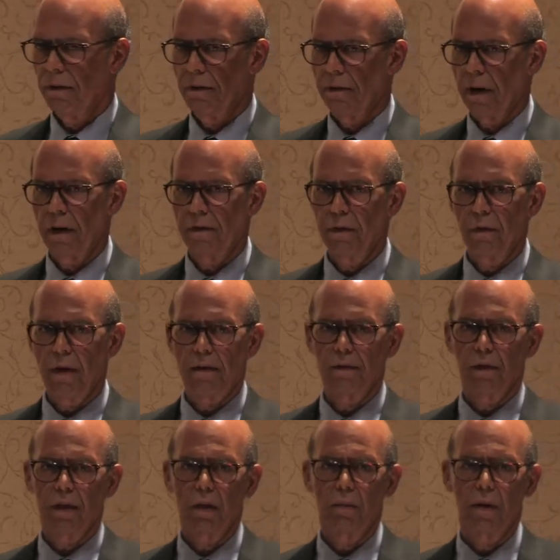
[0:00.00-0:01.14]
Very few
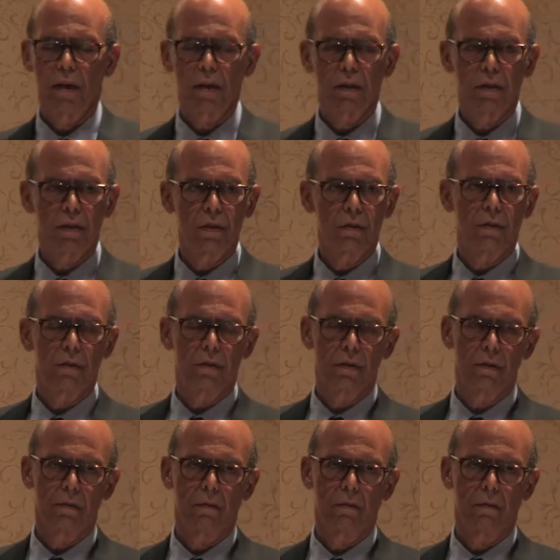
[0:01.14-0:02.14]
African American students.